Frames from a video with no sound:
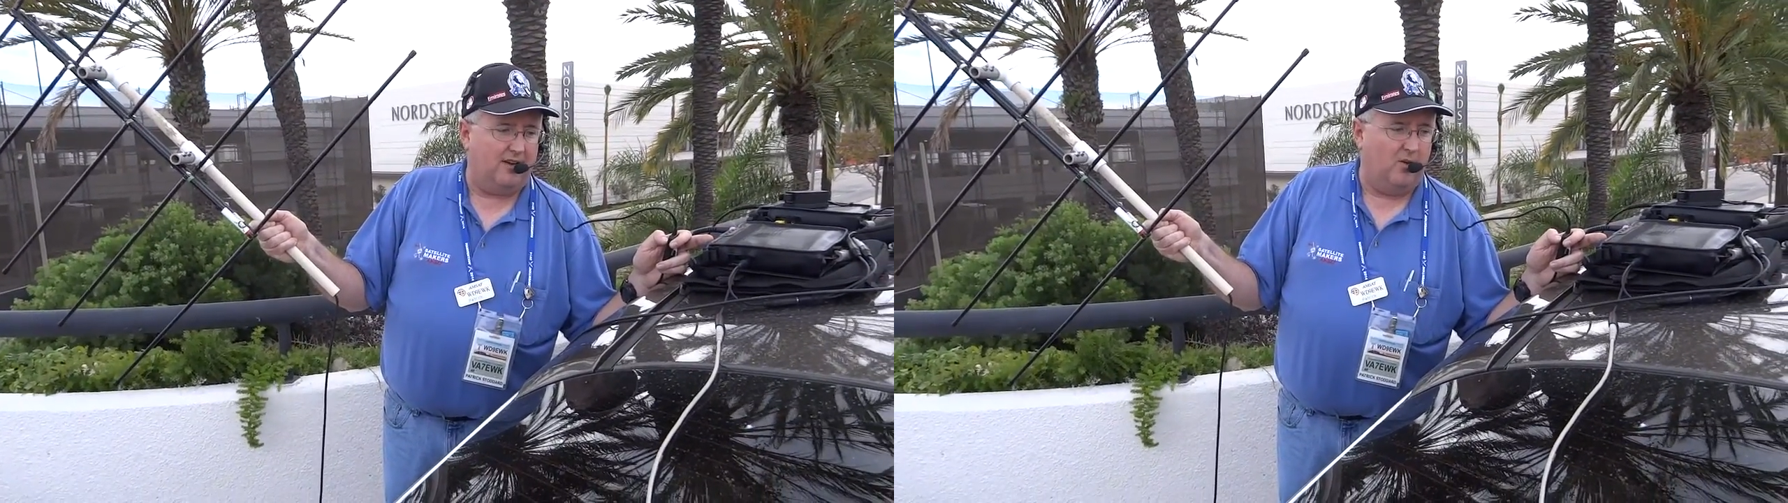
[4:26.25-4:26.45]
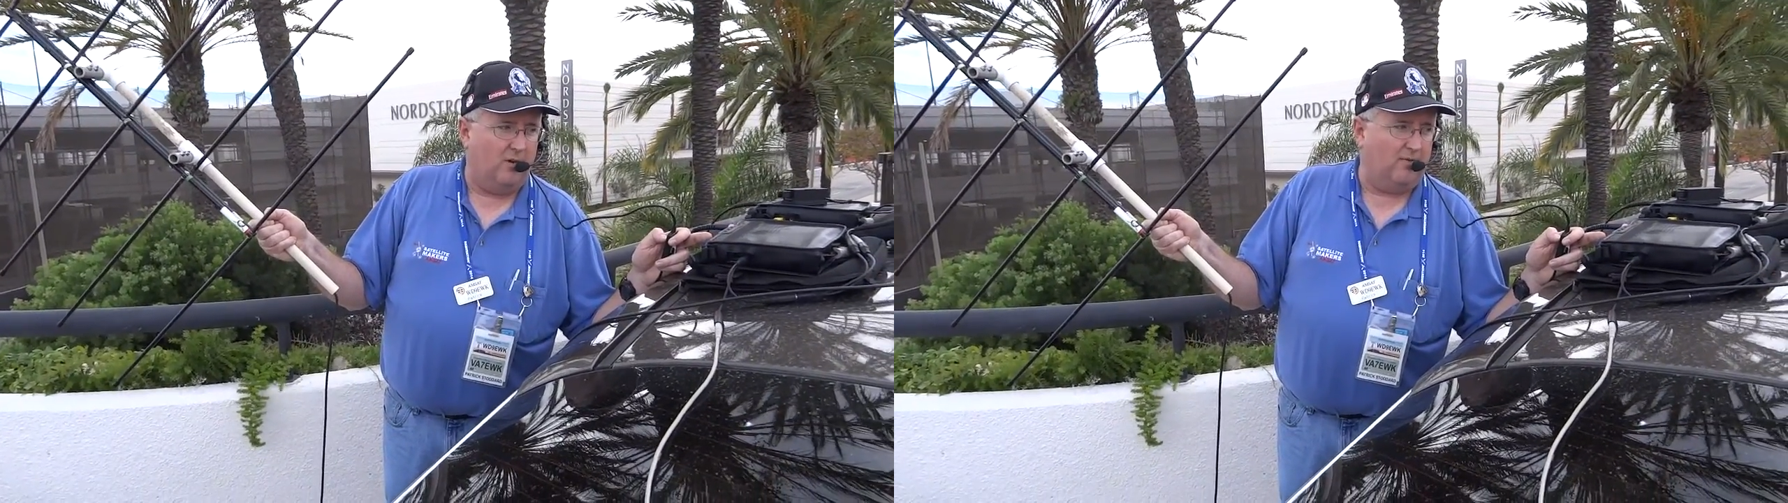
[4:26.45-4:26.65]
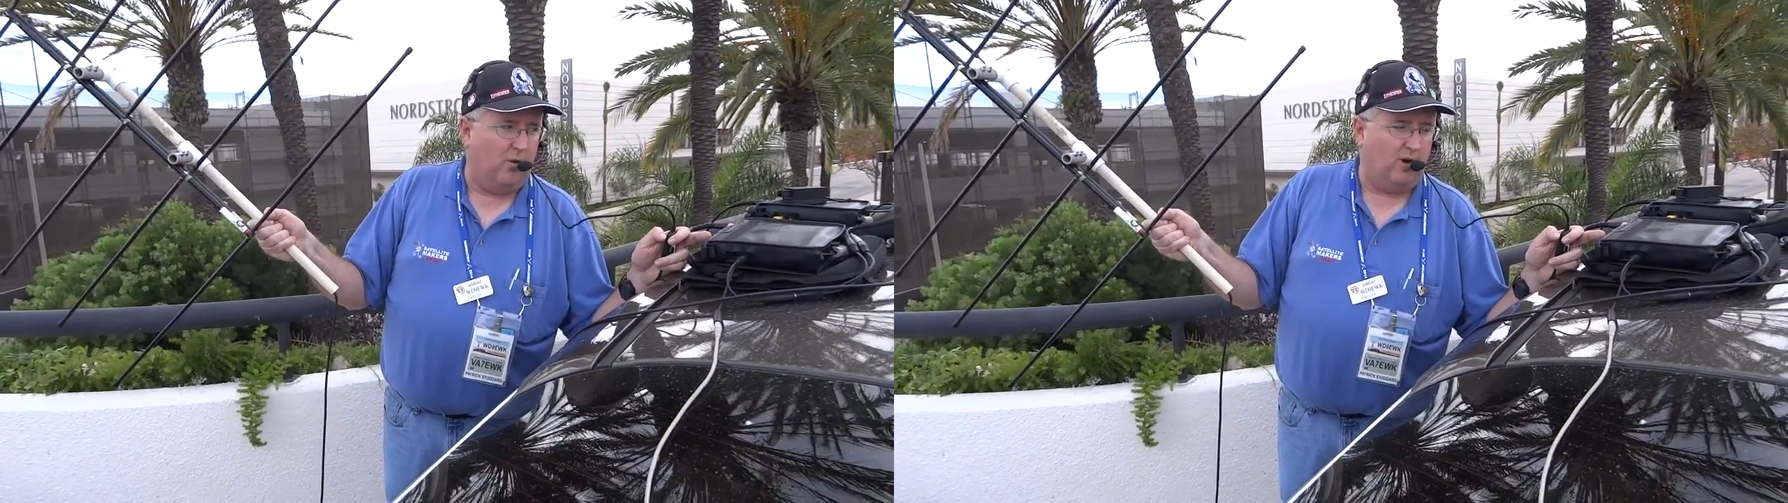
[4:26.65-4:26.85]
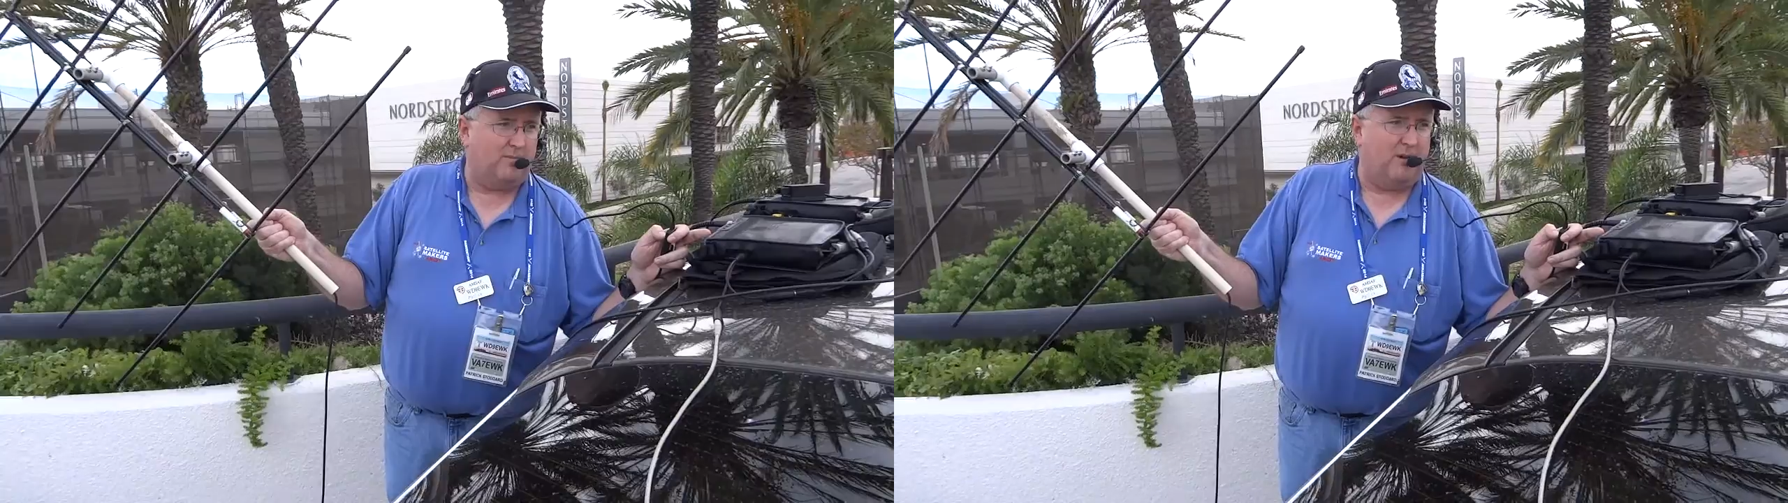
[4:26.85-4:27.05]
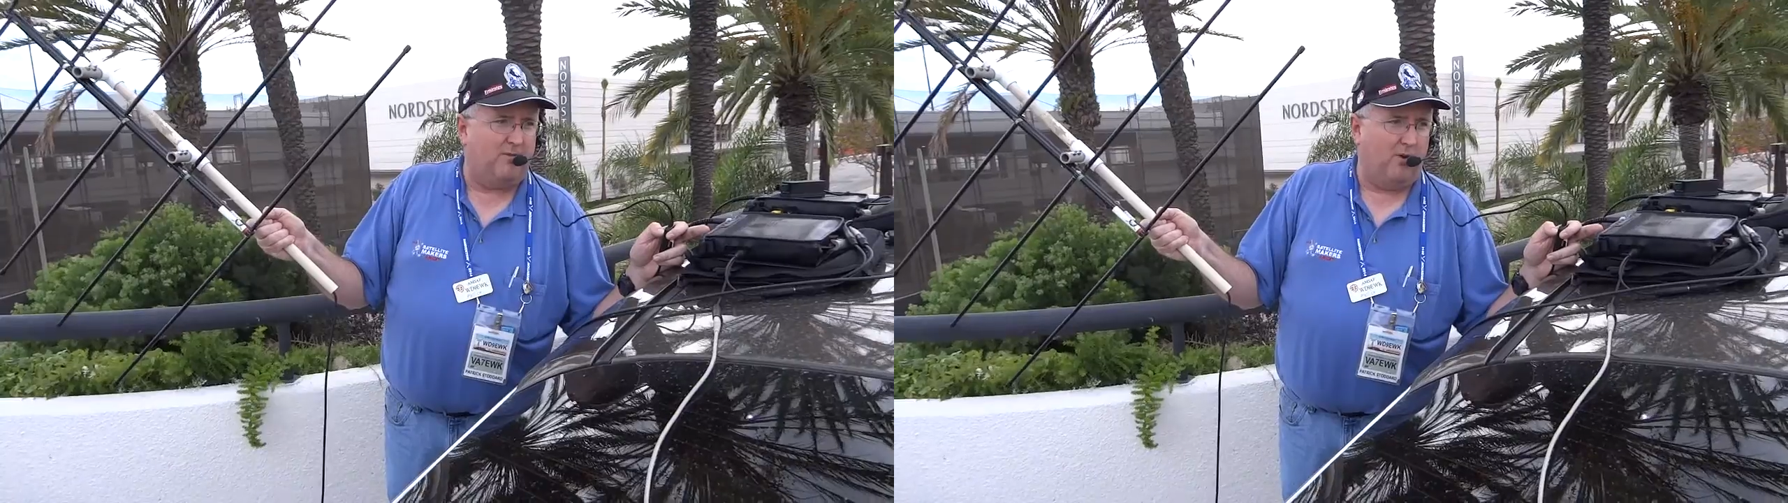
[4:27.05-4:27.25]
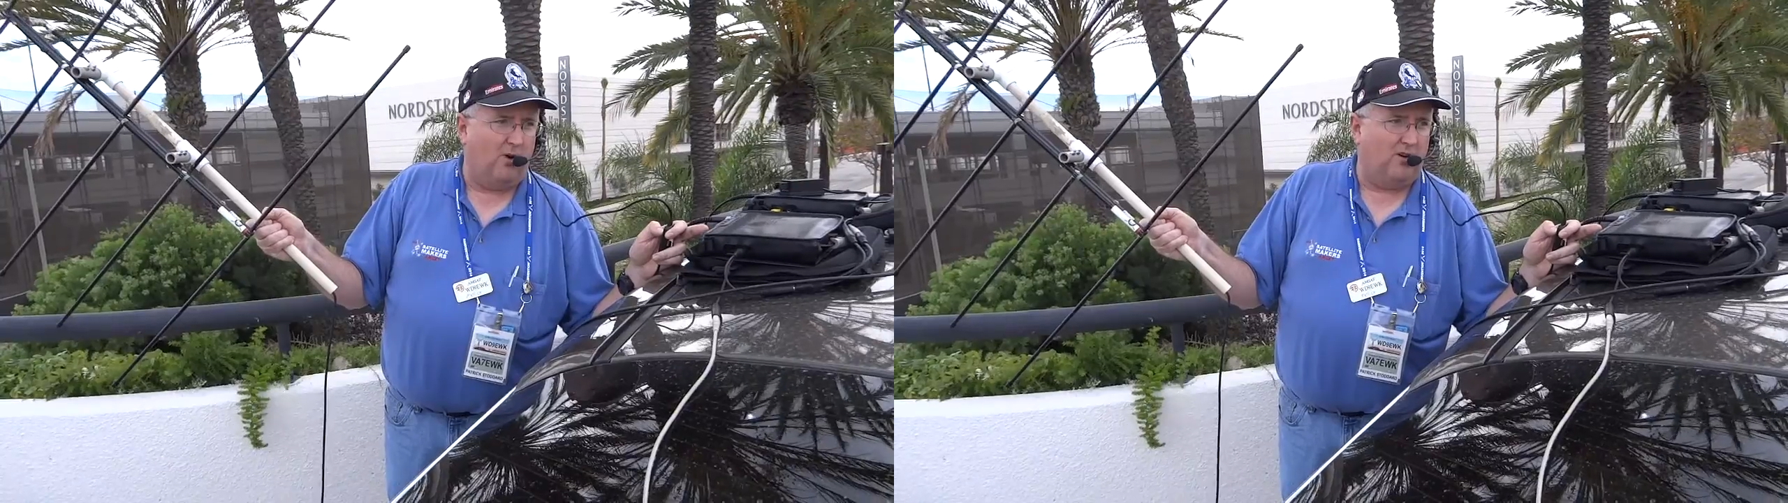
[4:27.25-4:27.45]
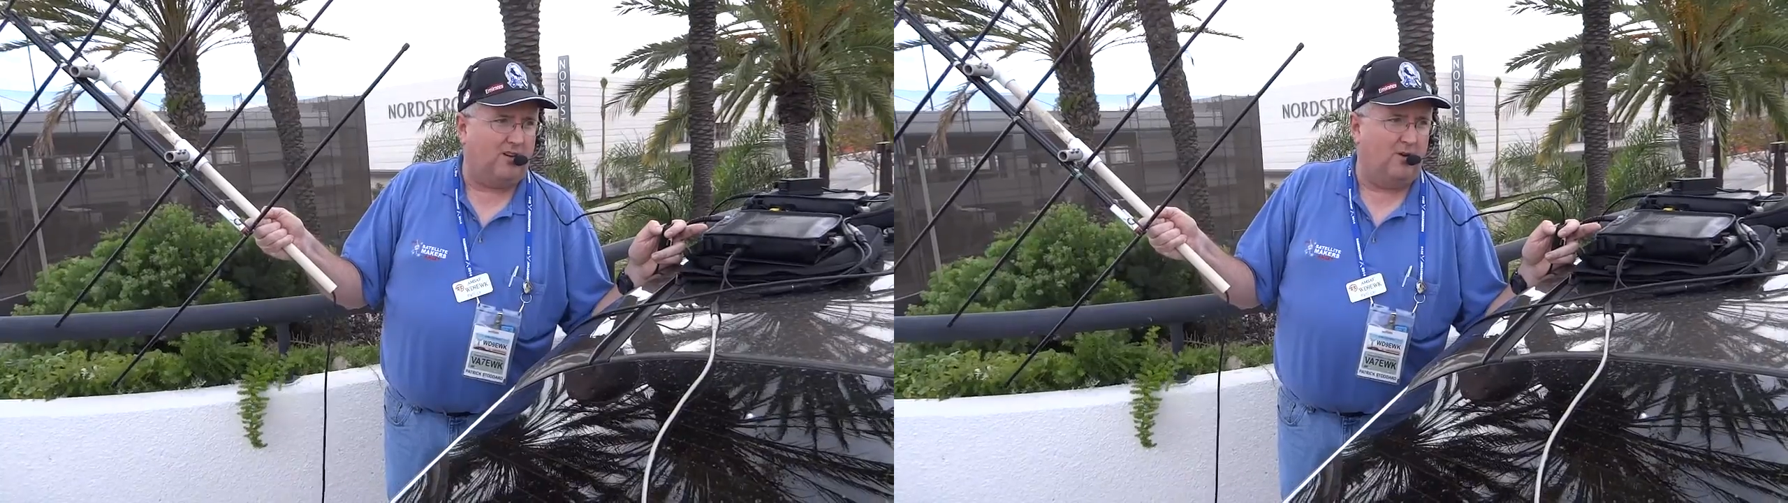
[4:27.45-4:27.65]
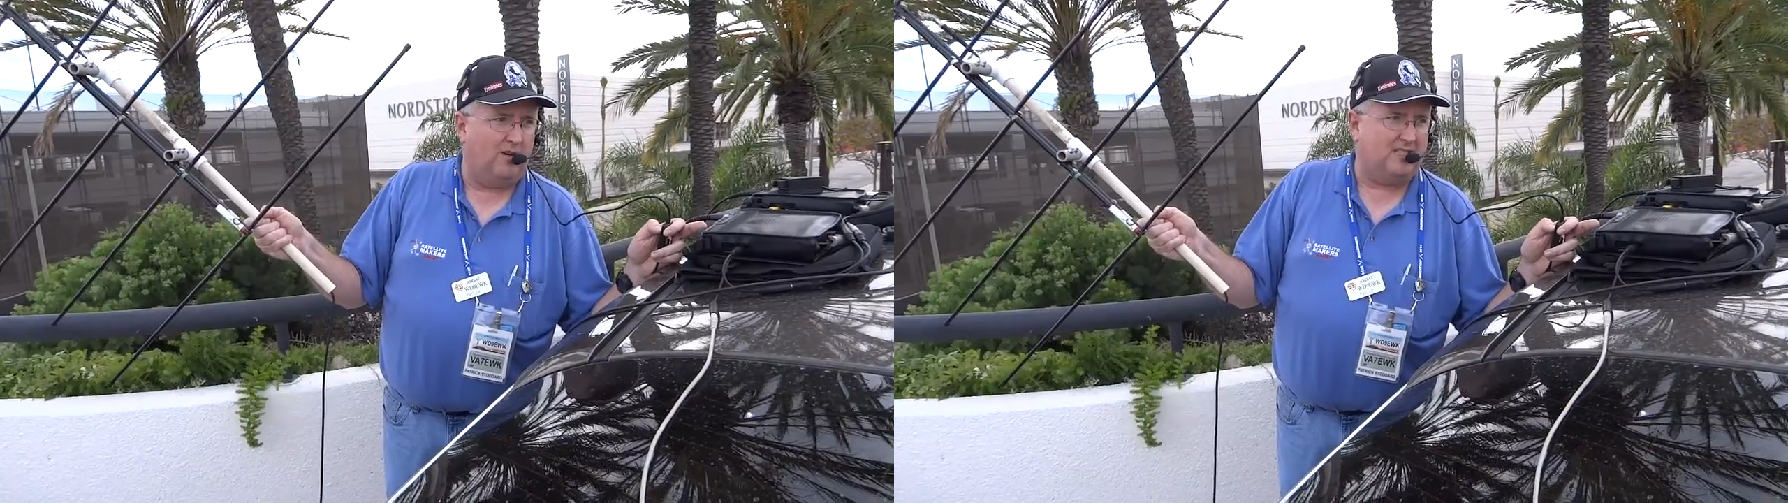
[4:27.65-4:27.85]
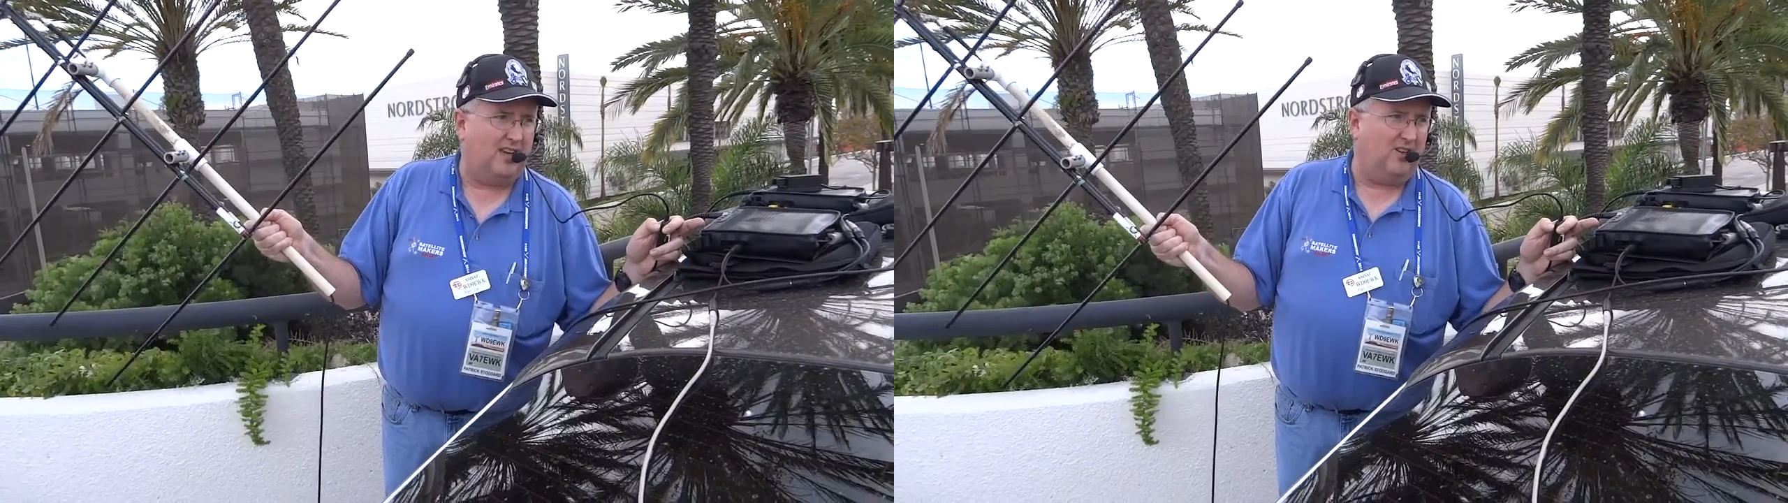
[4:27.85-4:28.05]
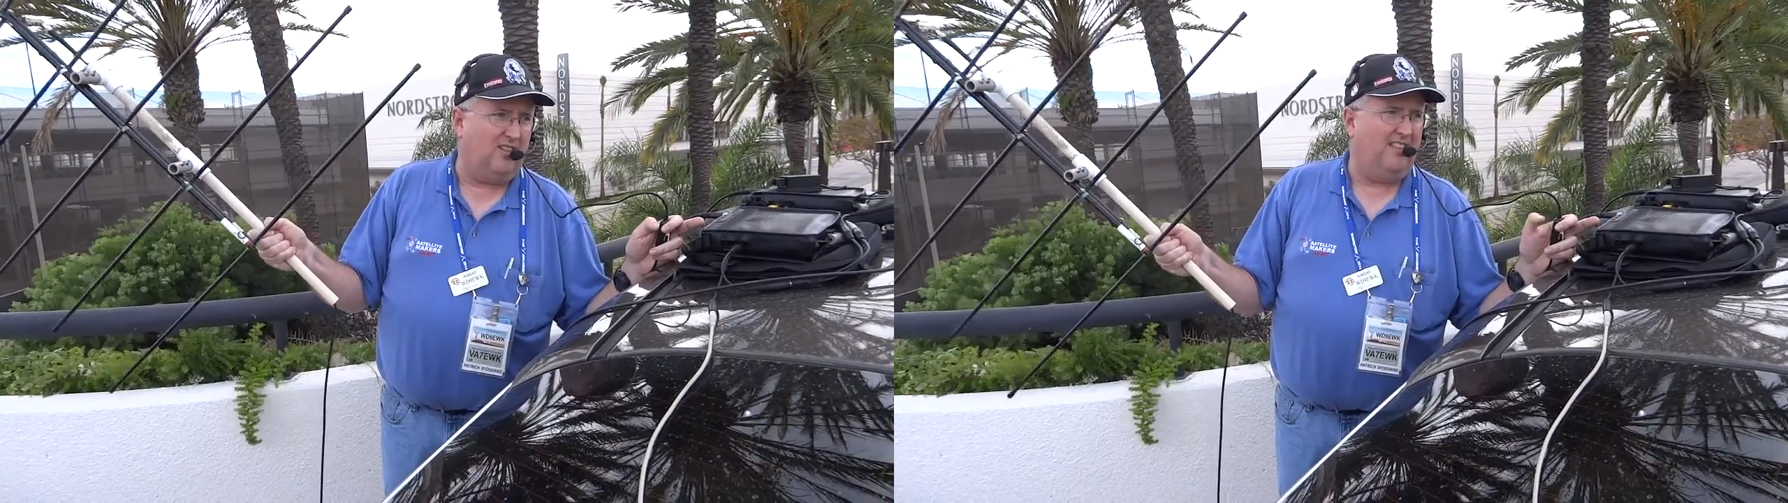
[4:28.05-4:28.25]
I know we've worked before.
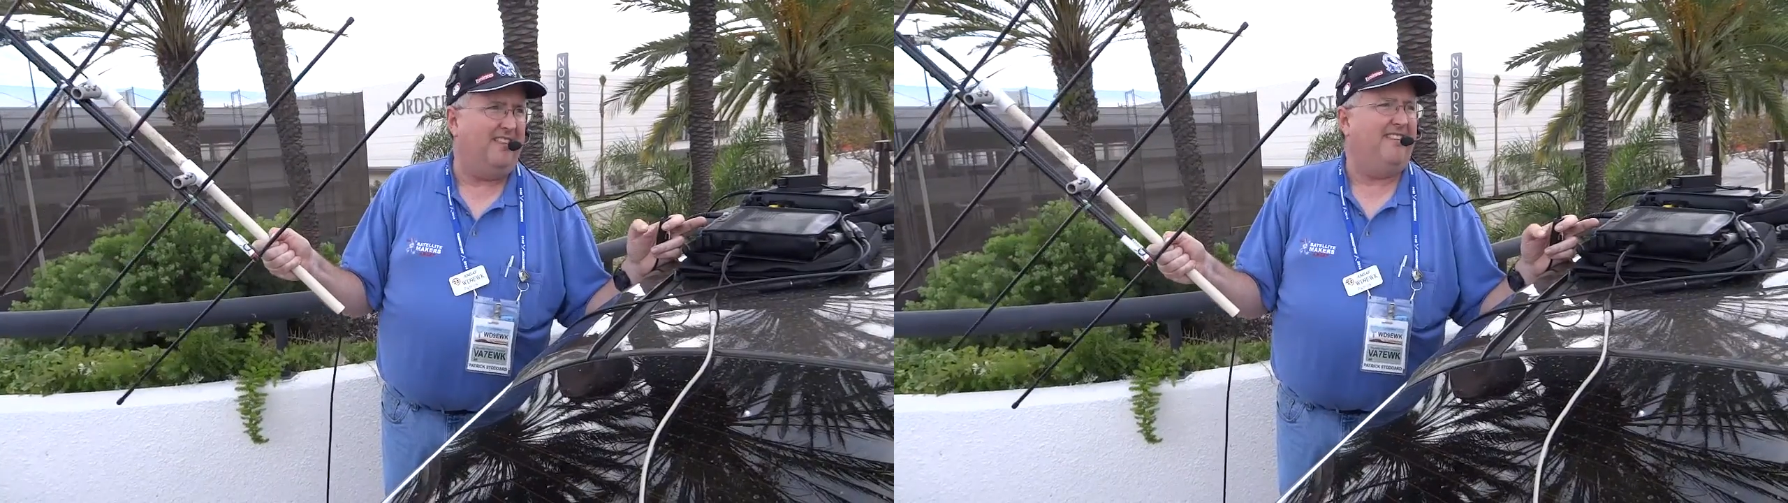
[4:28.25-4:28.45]
QSL?